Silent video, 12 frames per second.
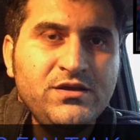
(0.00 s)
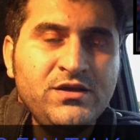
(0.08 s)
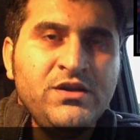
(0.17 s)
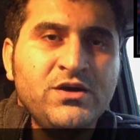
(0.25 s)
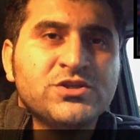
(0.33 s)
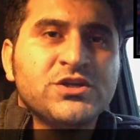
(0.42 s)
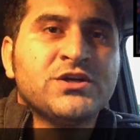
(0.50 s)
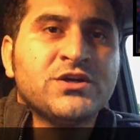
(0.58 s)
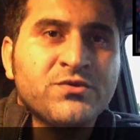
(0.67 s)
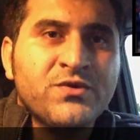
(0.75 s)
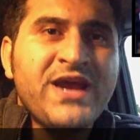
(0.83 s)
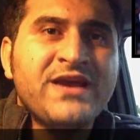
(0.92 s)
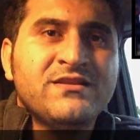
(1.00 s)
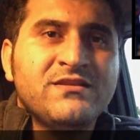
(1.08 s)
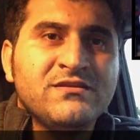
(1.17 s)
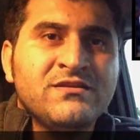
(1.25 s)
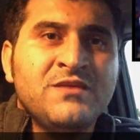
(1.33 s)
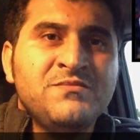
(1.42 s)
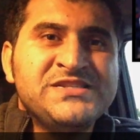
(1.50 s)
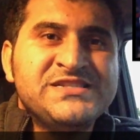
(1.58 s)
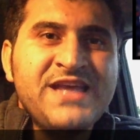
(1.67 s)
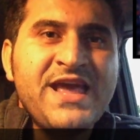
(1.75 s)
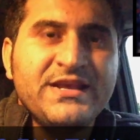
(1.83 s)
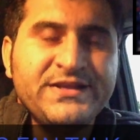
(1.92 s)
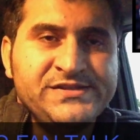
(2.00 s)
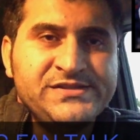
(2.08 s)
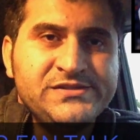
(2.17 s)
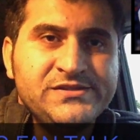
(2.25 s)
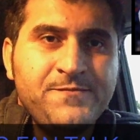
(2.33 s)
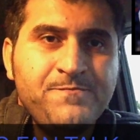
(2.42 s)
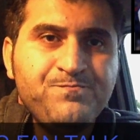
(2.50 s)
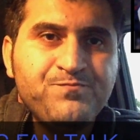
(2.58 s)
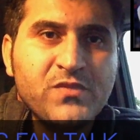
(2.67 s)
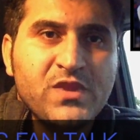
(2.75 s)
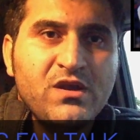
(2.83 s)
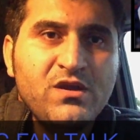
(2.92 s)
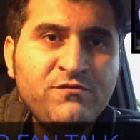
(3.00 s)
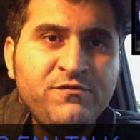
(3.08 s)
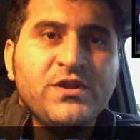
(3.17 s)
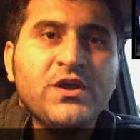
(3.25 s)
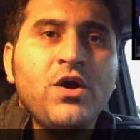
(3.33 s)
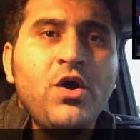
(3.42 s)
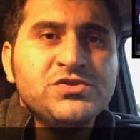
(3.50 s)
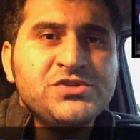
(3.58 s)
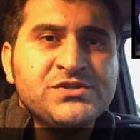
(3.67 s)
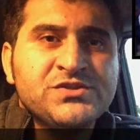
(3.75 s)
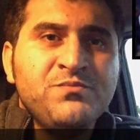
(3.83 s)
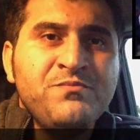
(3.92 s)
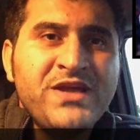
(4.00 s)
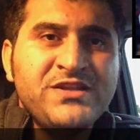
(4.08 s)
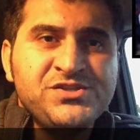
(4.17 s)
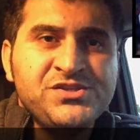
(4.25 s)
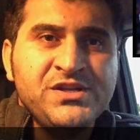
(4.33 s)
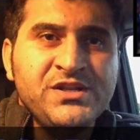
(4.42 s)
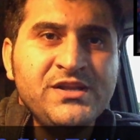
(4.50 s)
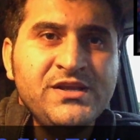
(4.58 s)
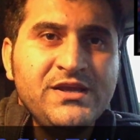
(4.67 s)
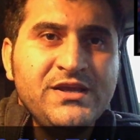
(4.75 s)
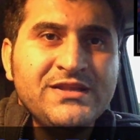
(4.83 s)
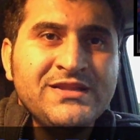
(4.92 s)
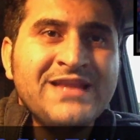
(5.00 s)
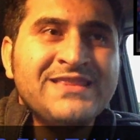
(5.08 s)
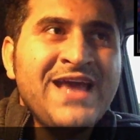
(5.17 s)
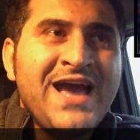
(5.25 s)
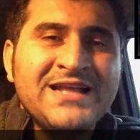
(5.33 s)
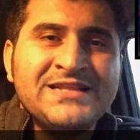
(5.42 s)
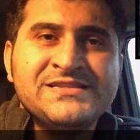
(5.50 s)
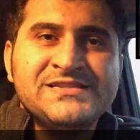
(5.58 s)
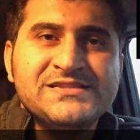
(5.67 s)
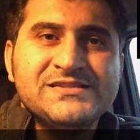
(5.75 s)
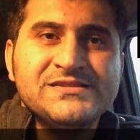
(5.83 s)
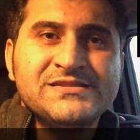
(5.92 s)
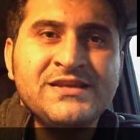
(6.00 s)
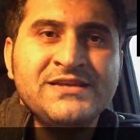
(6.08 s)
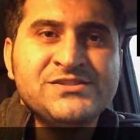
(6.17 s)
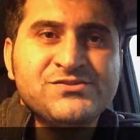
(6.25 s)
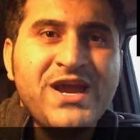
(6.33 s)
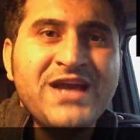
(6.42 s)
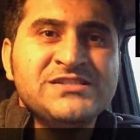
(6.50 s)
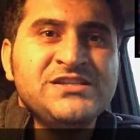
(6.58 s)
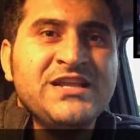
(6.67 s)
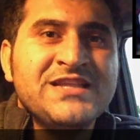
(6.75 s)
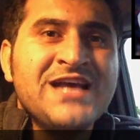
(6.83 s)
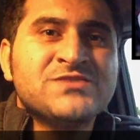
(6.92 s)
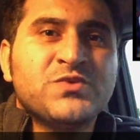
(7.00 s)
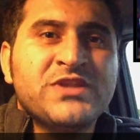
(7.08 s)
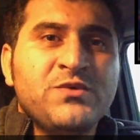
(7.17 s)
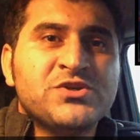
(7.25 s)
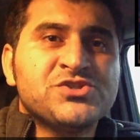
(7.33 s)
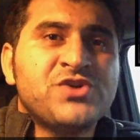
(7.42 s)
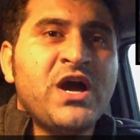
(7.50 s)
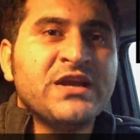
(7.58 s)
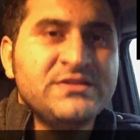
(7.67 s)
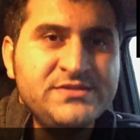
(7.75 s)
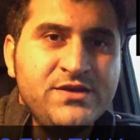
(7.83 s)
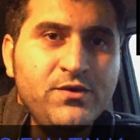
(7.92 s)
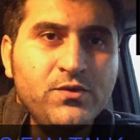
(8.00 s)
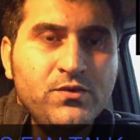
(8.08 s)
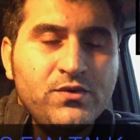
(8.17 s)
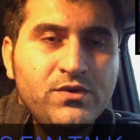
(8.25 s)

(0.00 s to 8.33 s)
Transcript: To correct their mistakes. For the coaches to mention that that's their strategy and that's what they were trying to do.